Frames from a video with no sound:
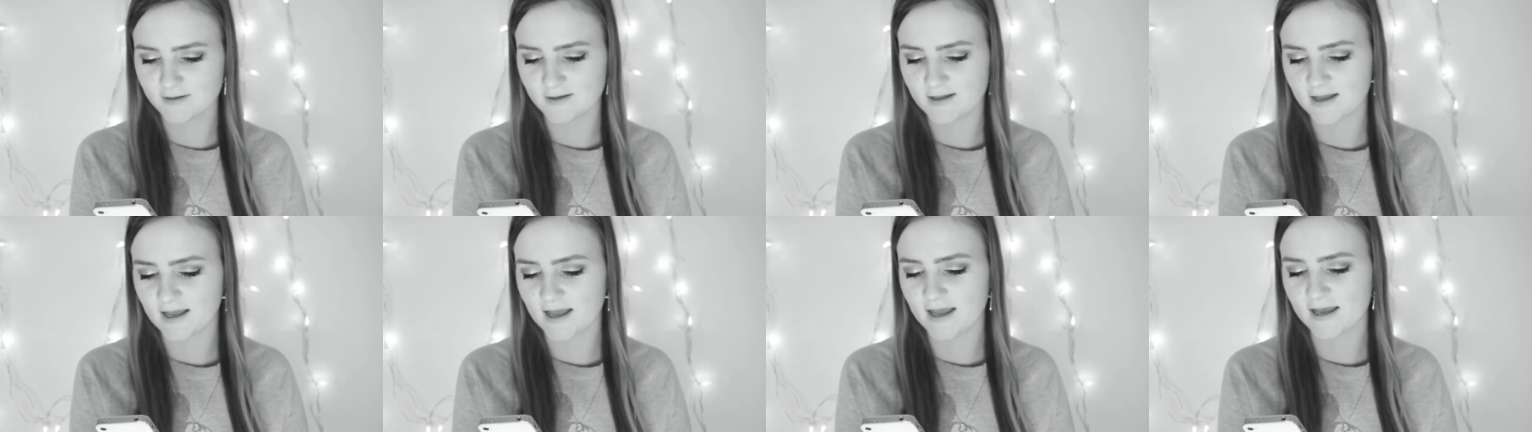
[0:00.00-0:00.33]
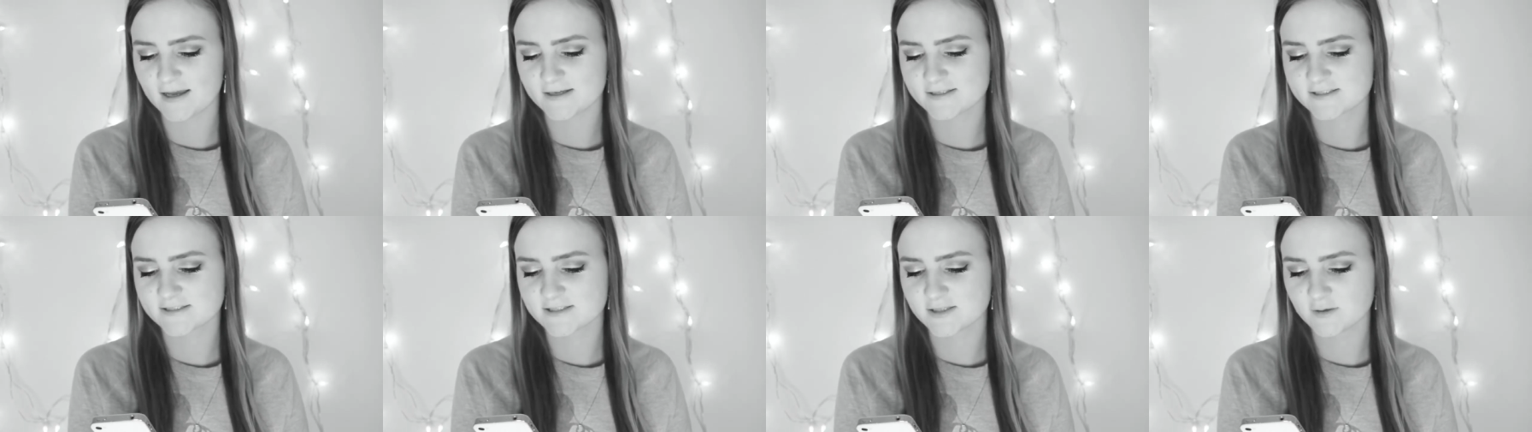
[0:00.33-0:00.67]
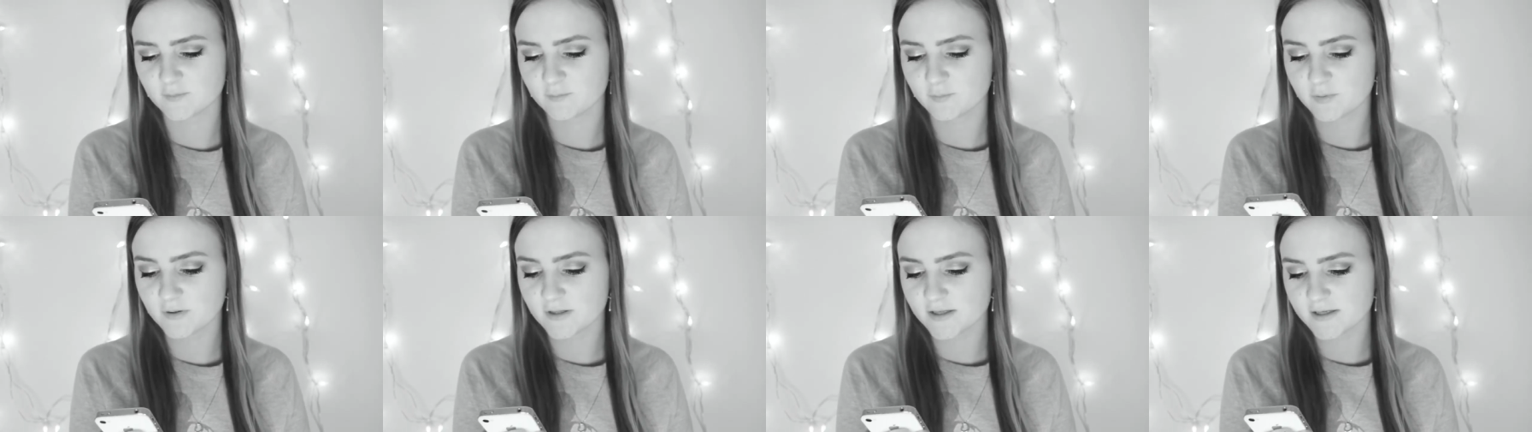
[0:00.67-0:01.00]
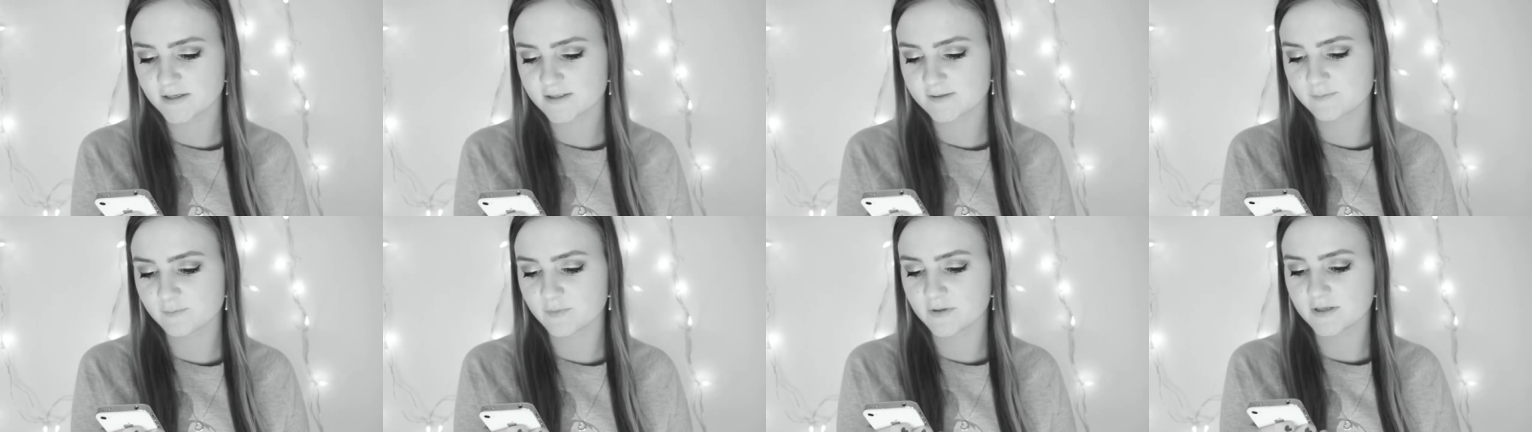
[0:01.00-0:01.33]
asked
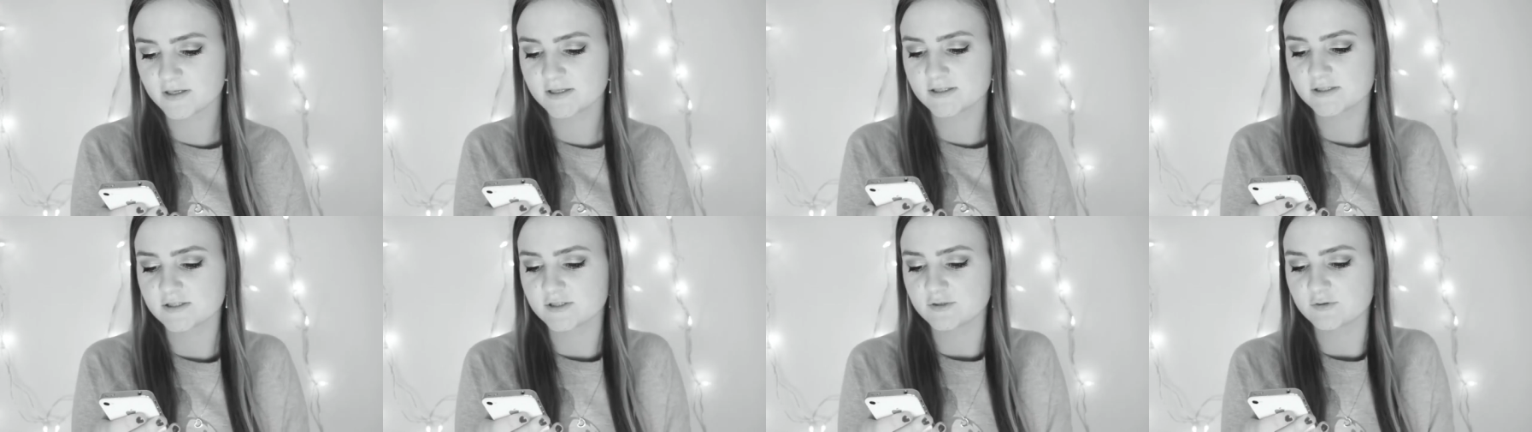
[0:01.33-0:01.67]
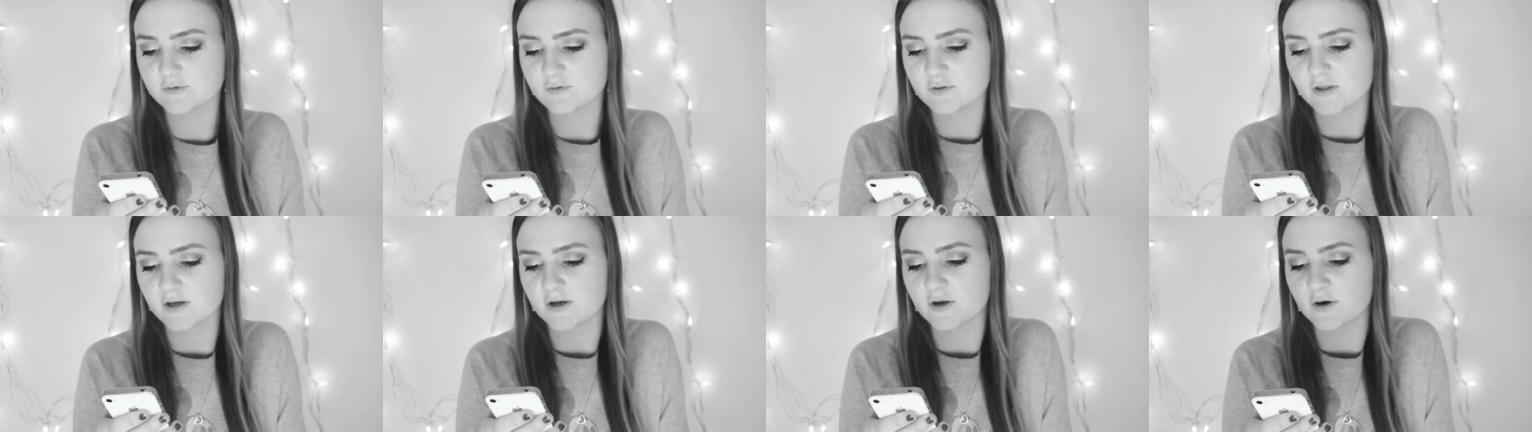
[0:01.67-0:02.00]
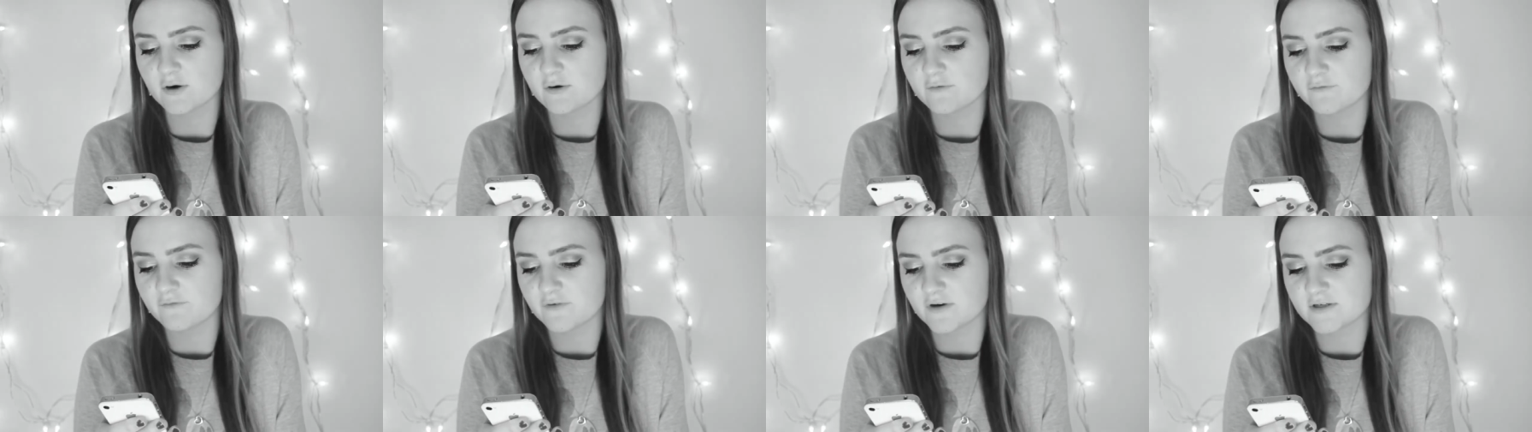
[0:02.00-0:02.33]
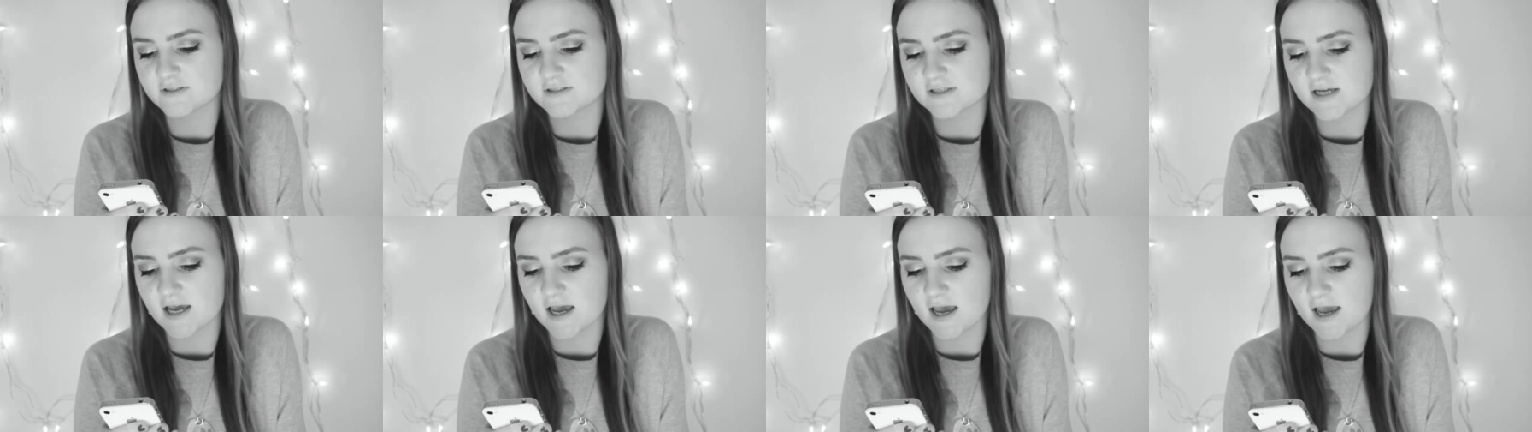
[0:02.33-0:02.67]
please please do the
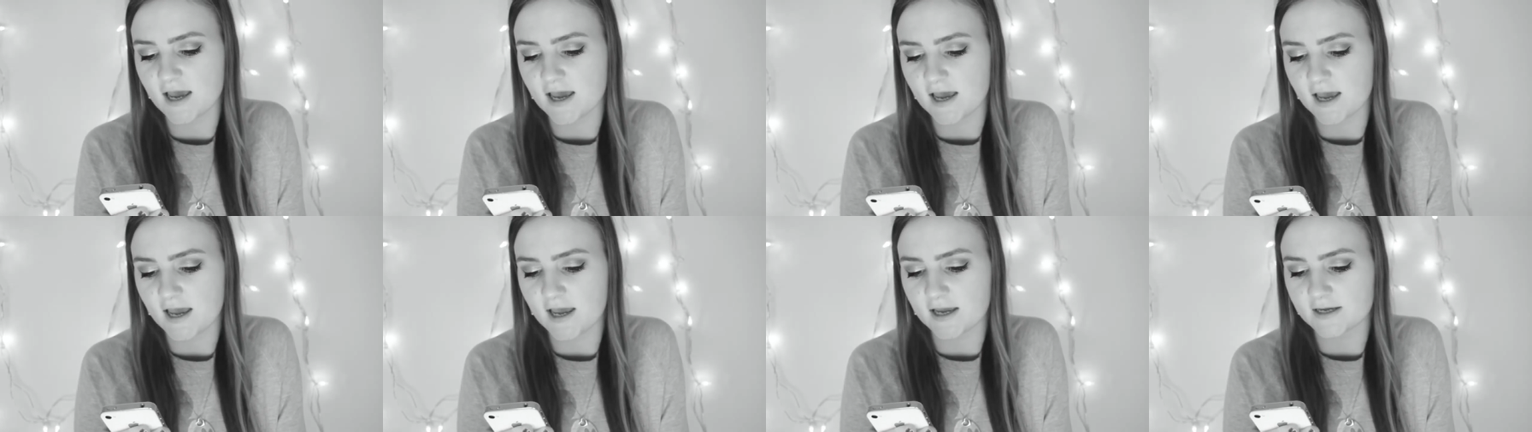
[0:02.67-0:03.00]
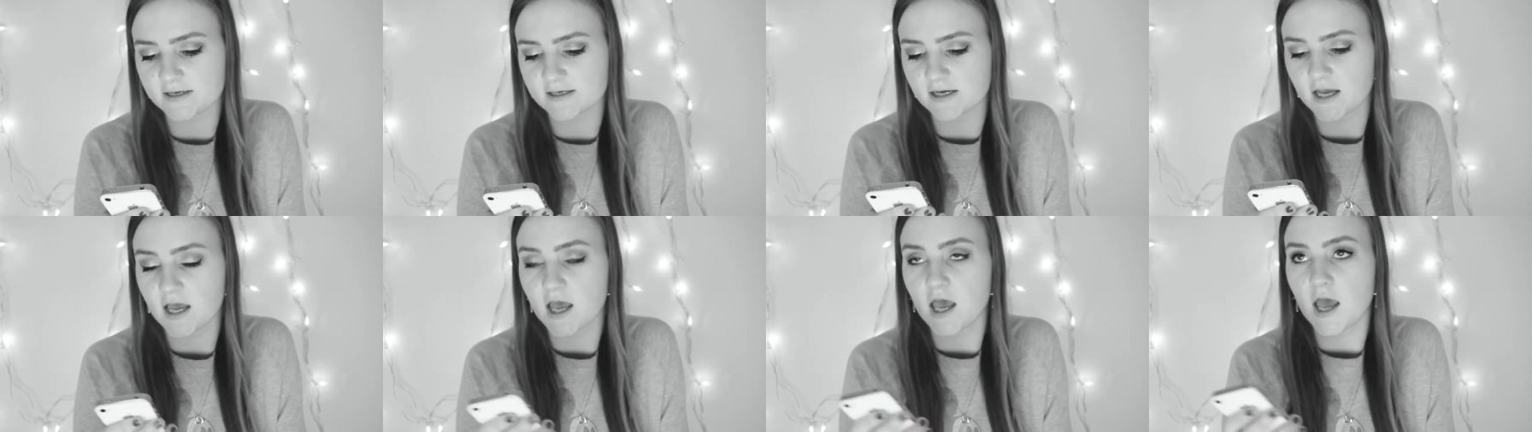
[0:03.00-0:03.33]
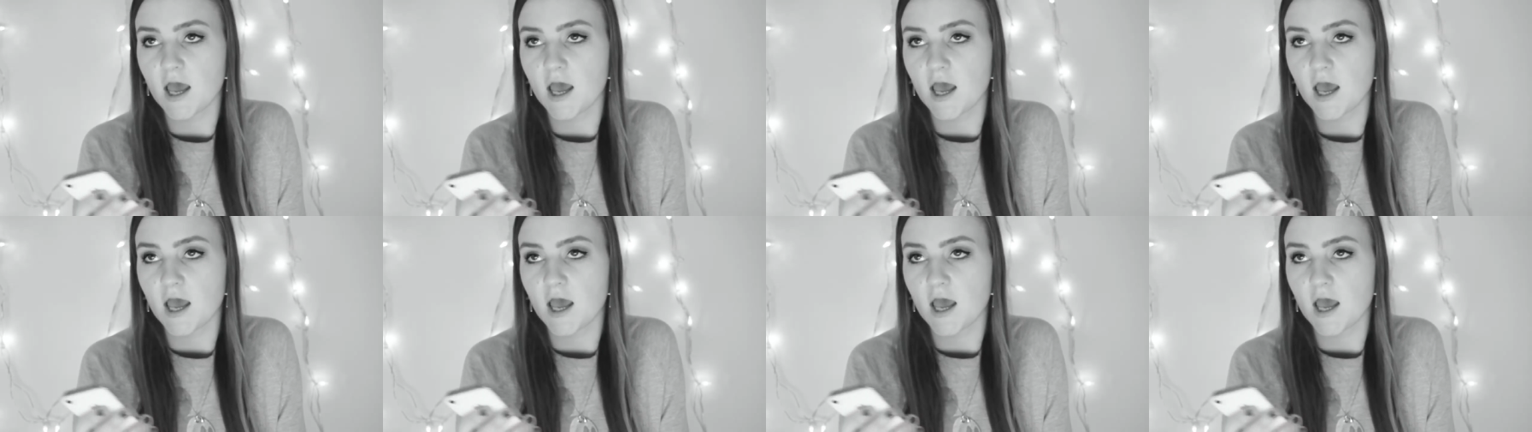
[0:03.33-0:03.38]
girlfriend tag